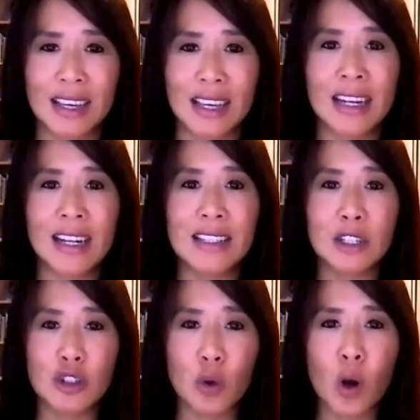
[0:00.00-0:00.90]
It is a
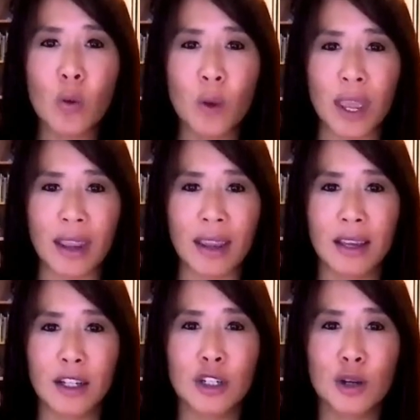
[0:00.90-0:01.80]
doorway
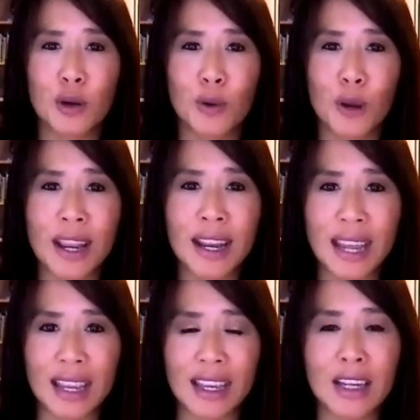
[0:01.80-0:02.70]
to
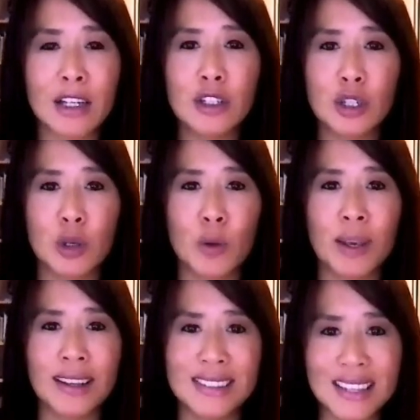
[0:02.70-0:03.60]
creating into
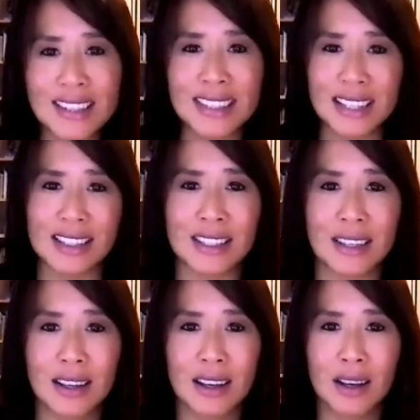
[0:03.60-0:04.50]
existence
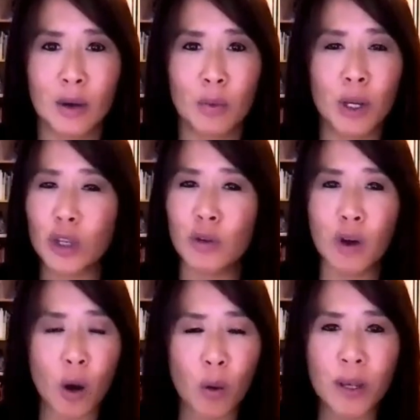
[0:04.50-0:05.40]
what you've
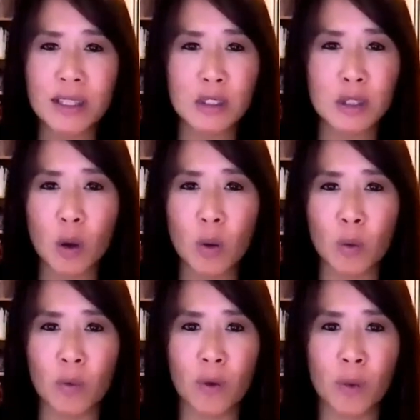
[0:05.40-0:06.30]
always
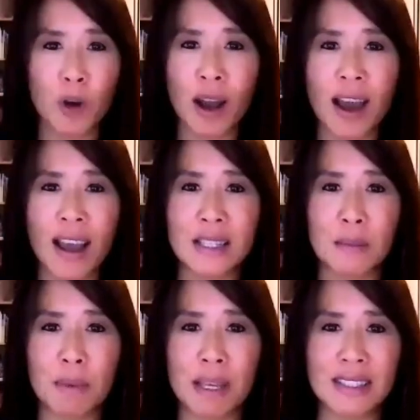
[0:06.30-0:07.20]
known from your highest
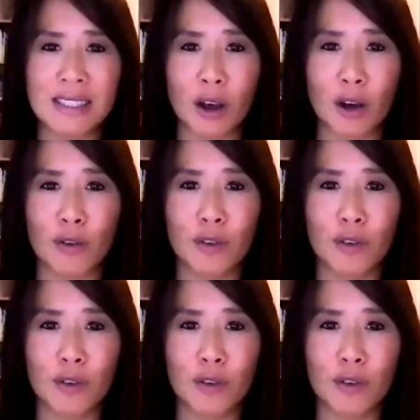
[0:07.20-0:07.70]
and best self.